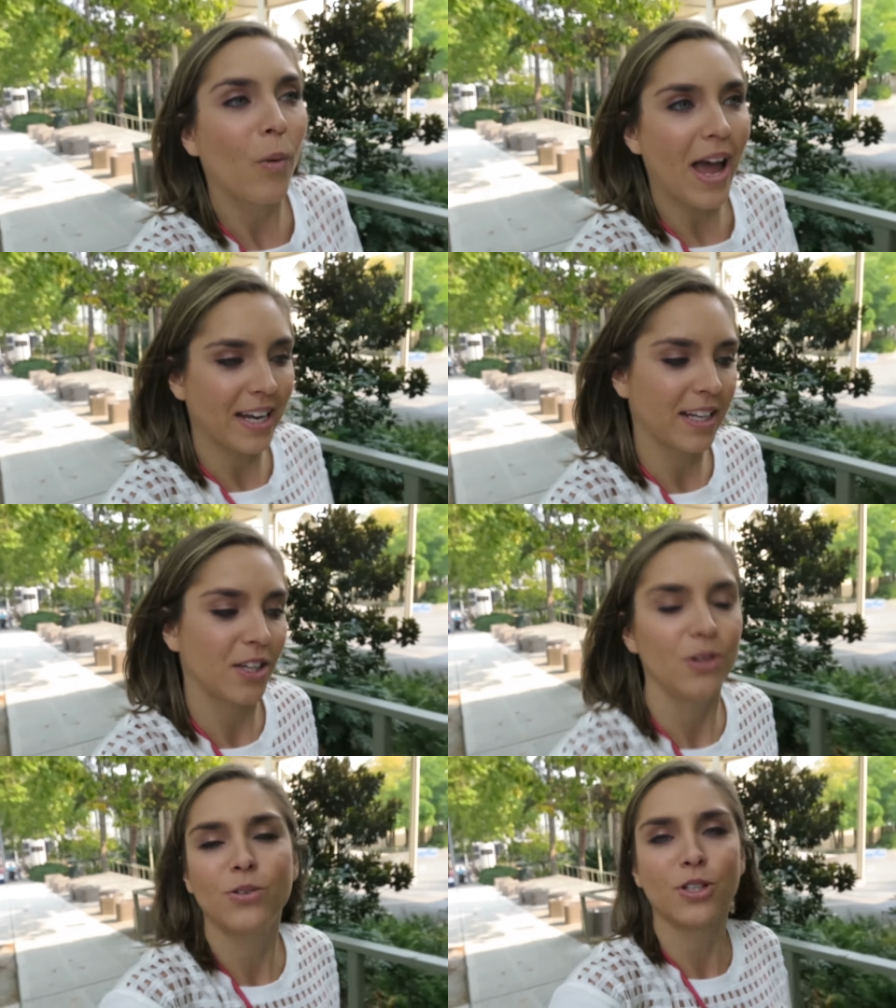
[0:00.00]
when
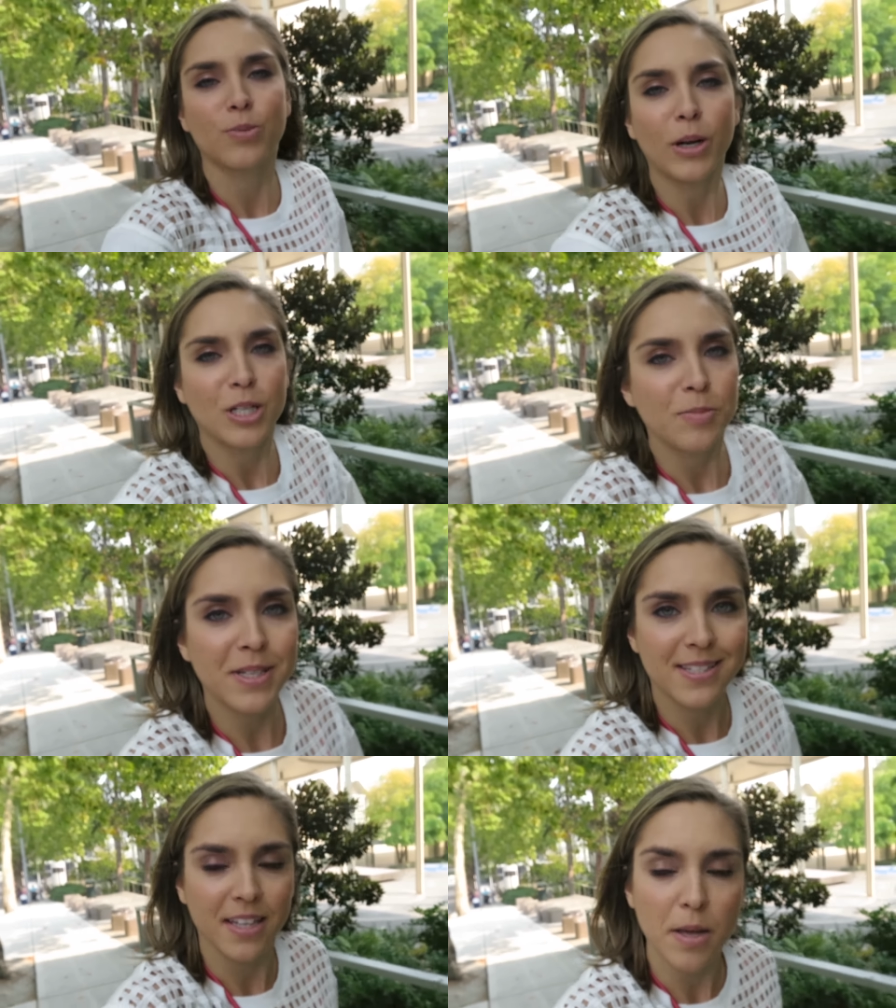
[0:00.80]
you just want to
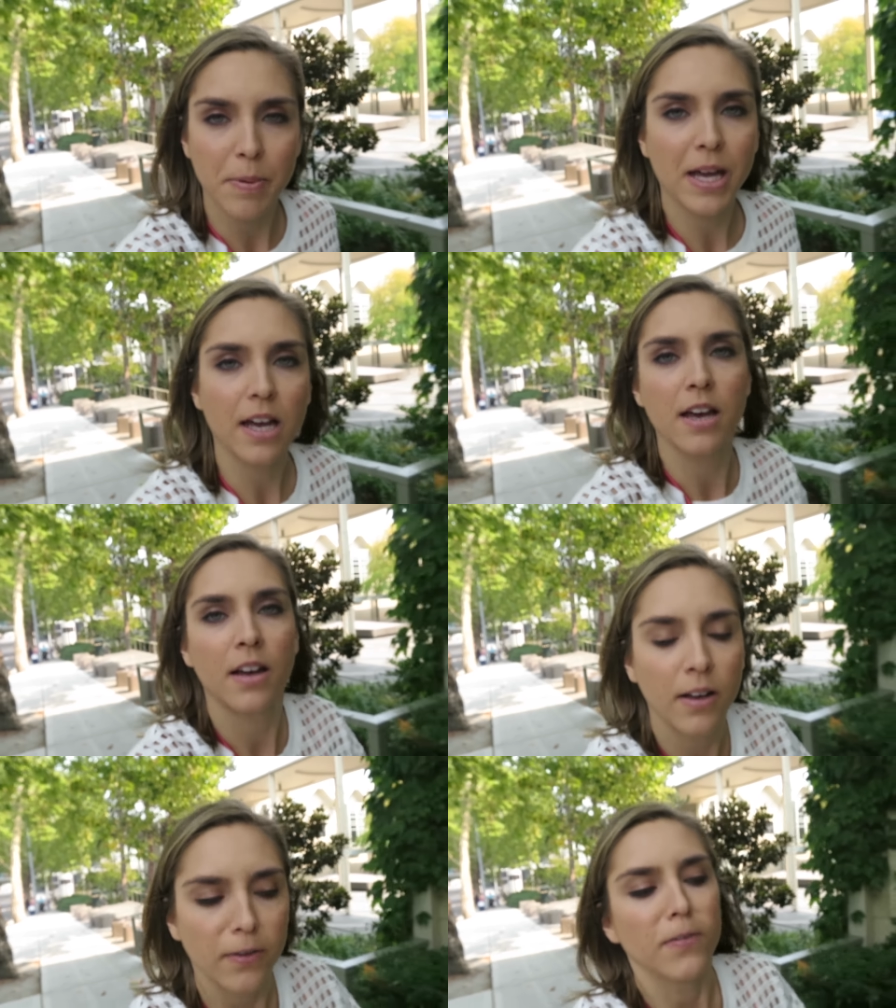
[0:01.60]
be sleeping
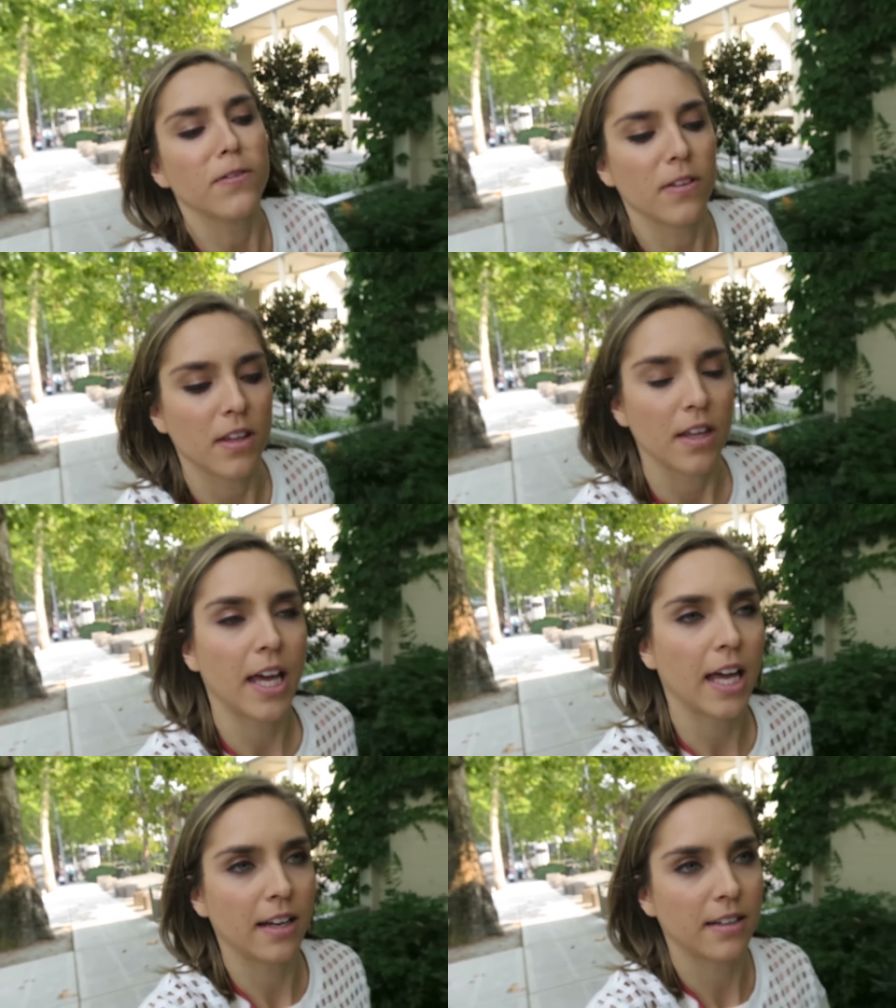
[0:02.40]

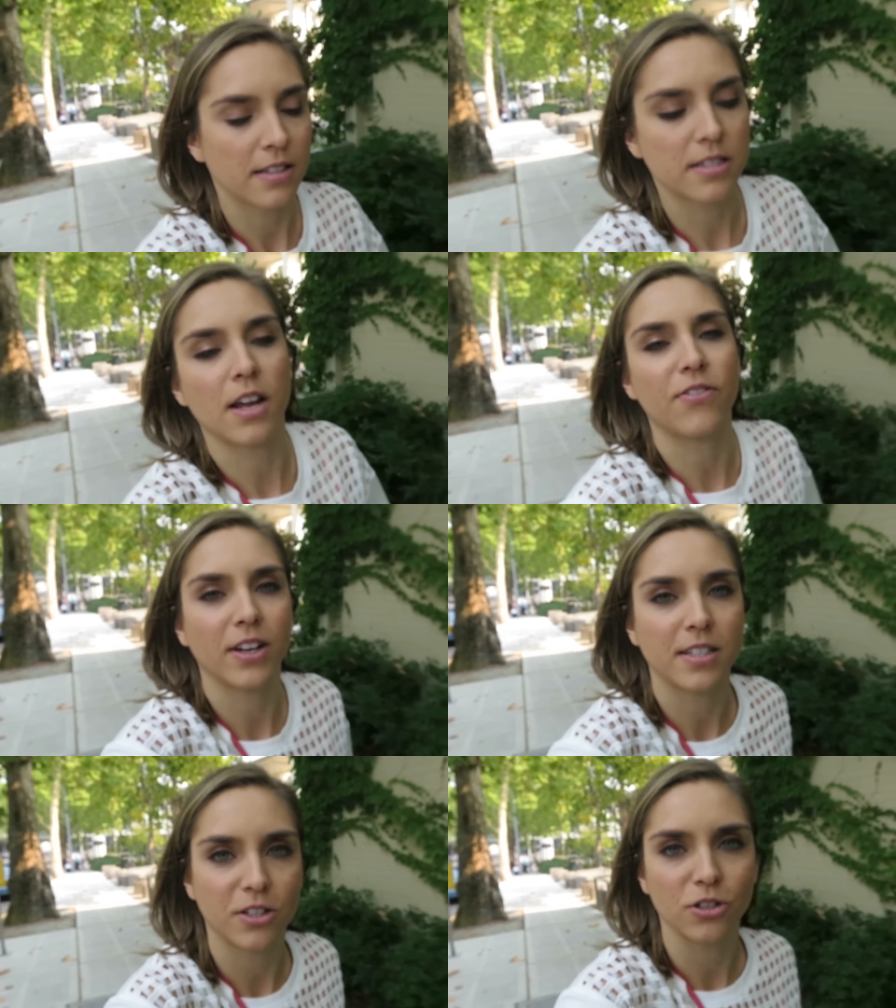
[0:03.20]
and
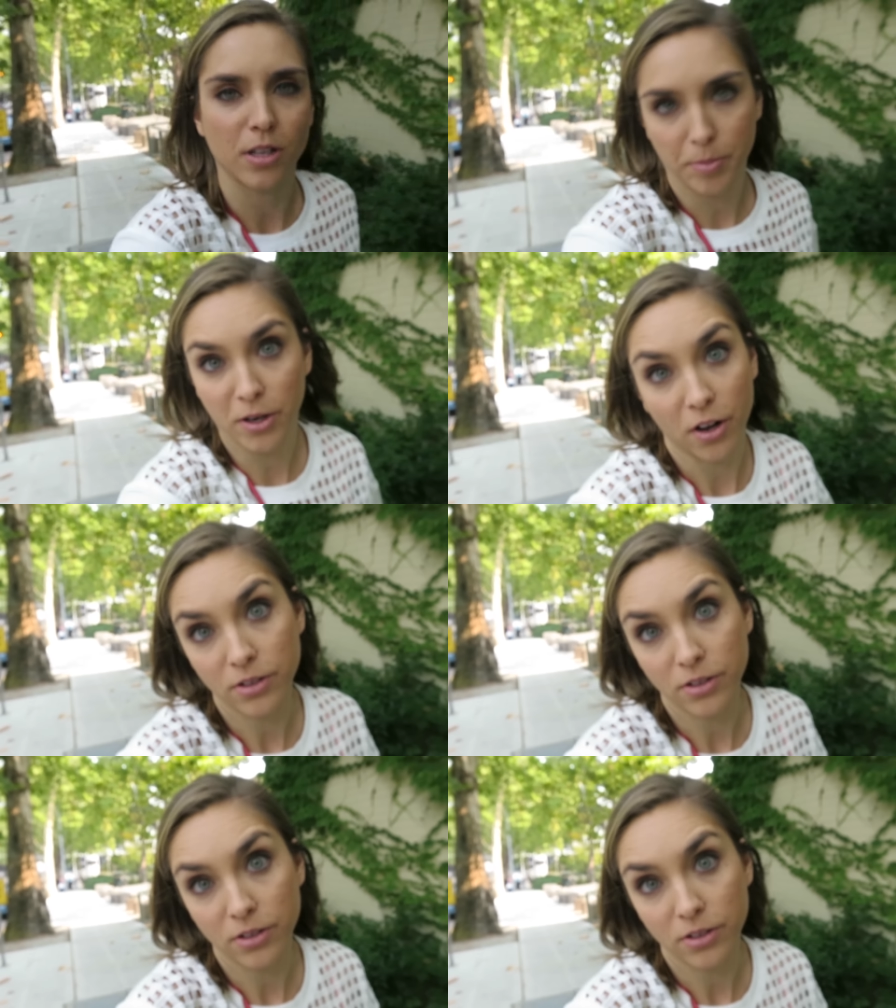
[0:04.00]
stuffing tissues up your